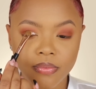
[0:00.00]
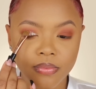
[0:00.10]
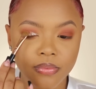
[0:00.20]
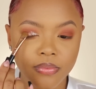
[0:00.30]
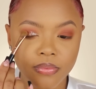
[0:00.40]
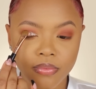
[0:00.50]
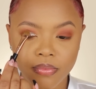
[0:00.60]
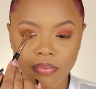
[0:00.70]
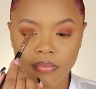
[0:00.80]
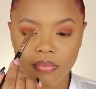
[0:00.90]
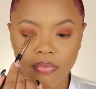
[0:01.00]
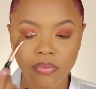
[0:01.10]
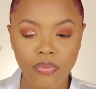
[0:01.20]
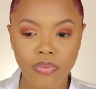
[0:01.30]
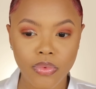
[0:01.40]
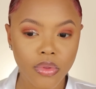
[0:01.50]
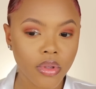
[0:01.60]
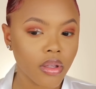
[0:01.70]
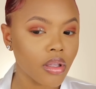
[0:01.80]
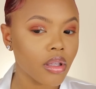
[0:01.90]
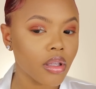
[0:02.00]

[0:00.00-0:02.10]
(no one is talking)